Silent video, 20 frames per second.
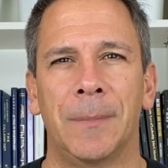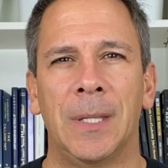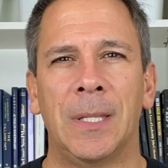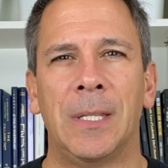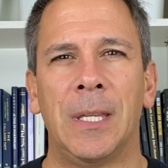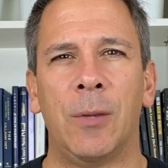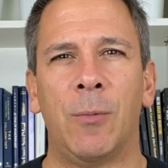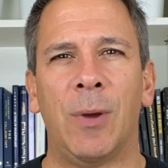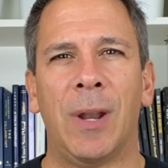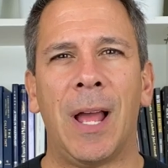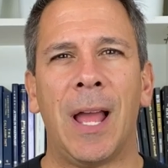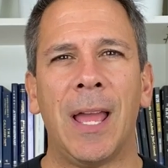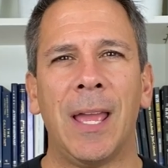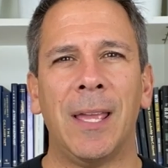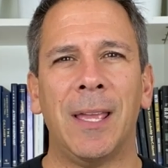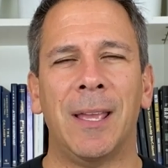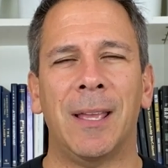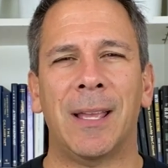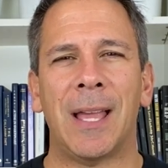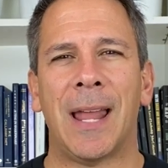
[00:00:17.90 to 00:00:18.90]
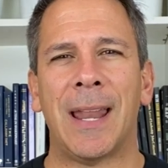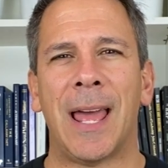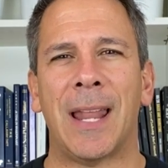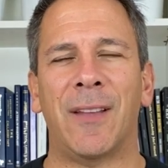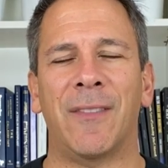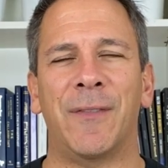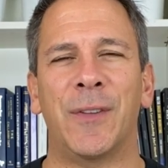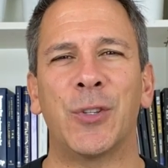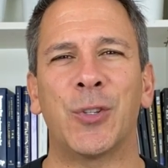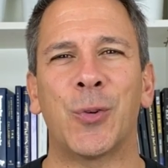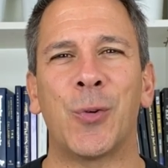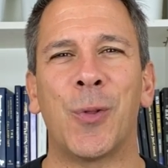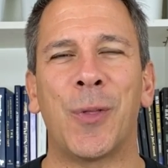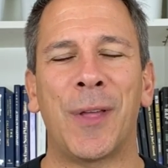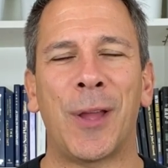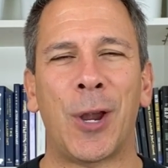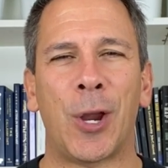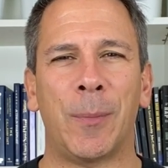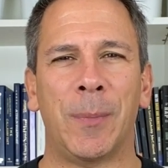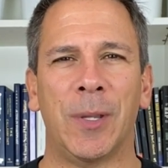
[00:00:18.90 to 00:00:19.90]
You see, when I got out of physical
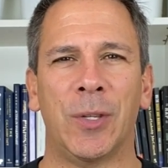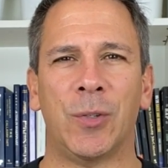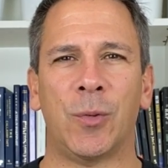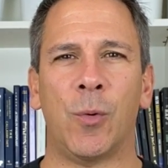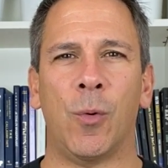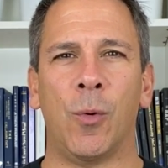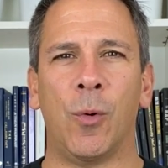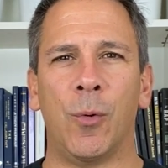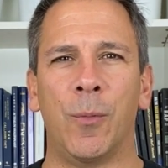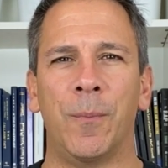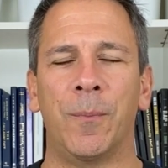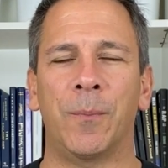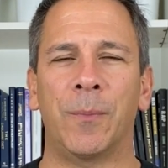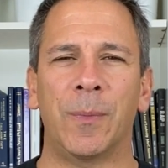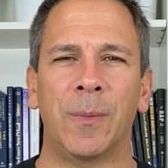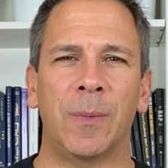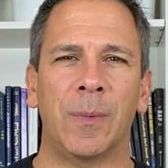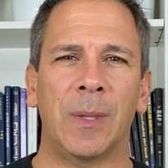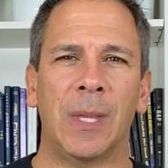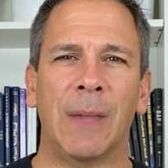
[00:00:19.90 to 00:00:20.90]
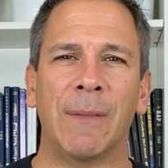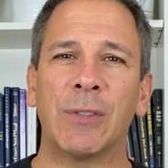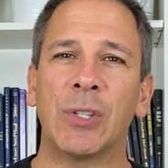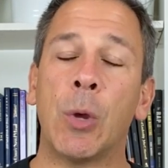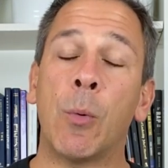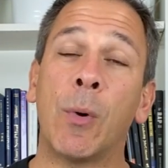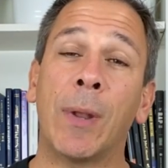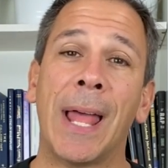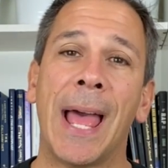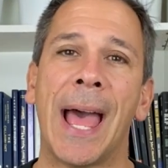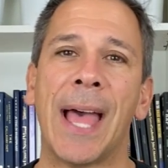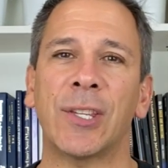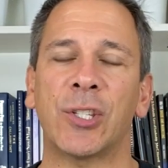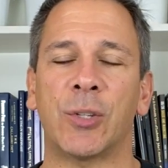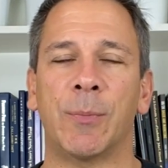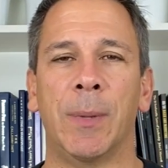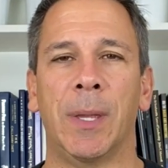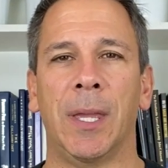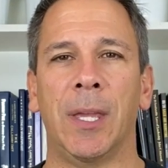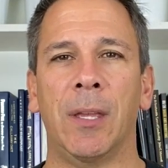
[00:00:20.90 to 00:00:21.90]
therapy school, if someone
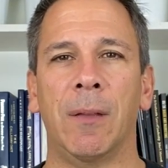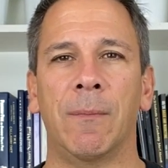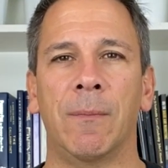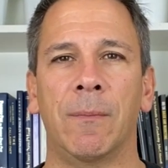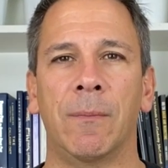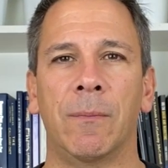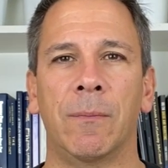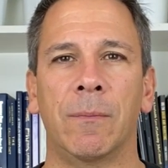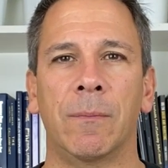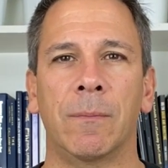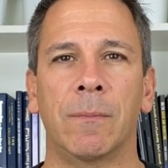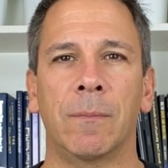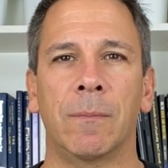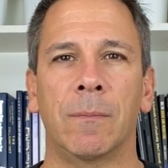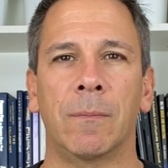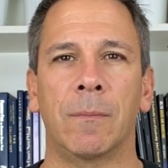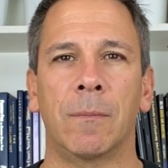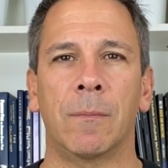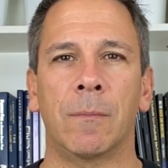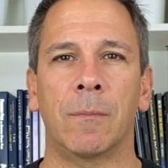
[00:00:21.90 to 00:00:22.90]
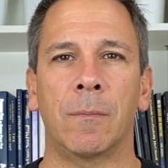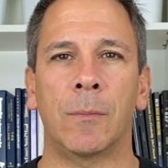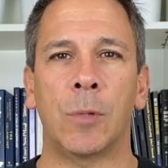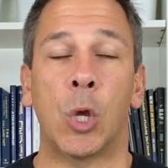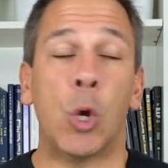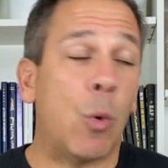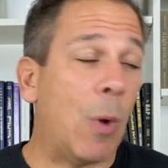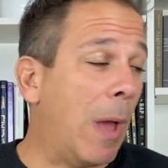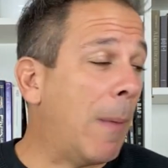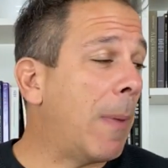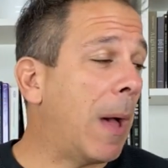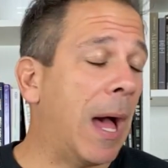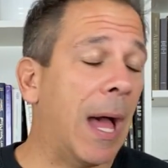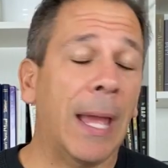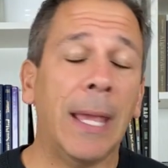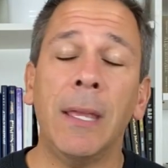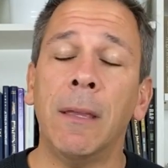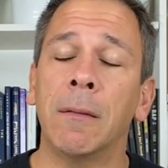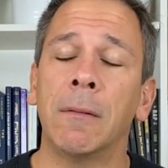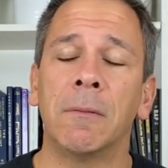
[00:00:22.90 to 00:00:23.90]
asked me, Who am
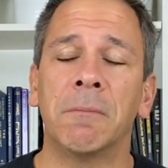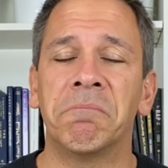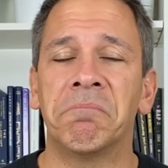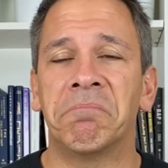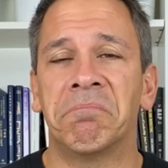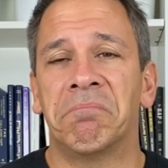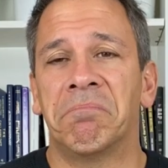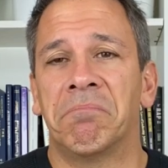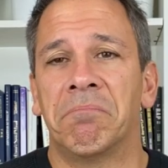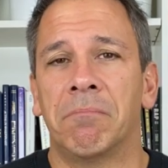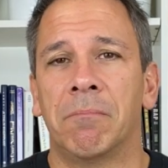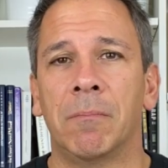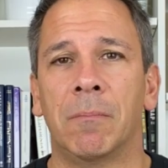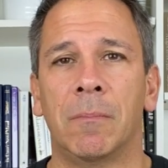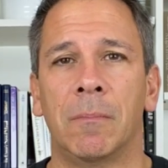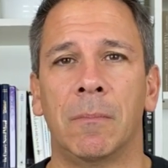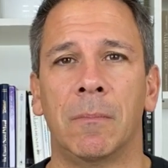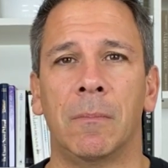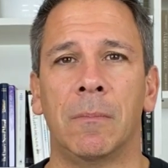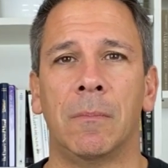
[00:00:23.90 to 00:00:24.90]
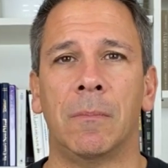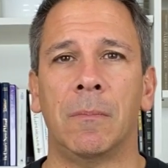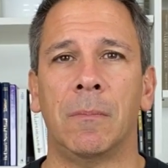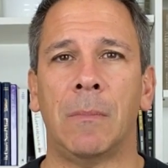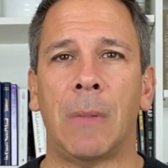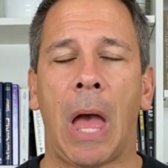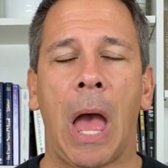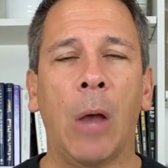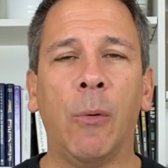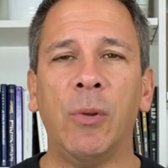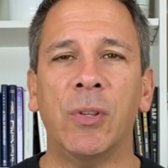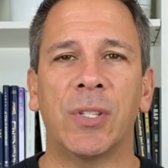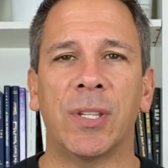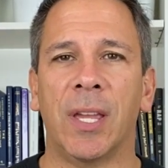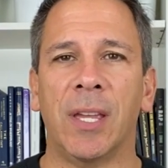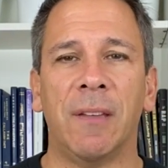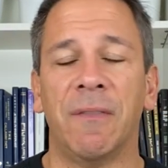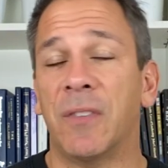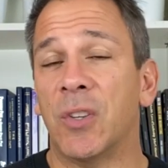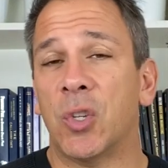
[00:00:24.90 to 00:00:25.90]
I? I would
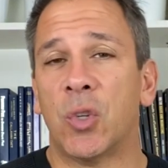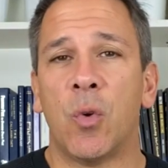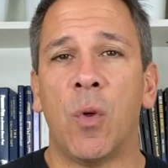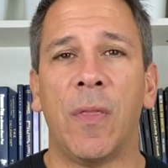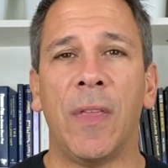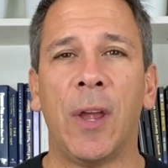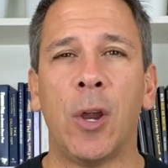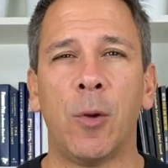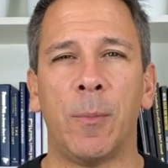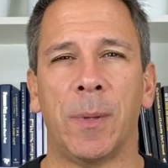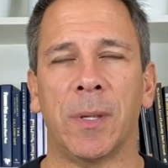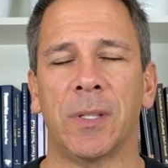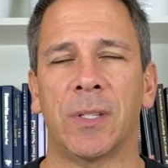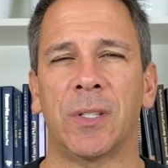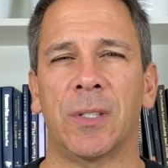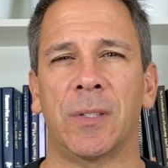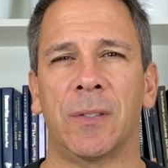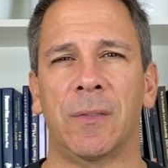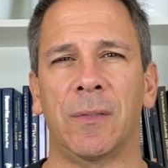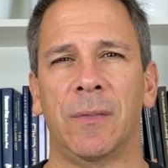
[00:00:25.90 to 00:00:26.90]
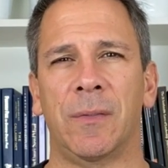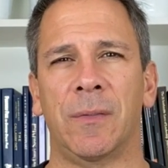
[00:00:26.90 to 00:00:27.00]
say a physical therapist.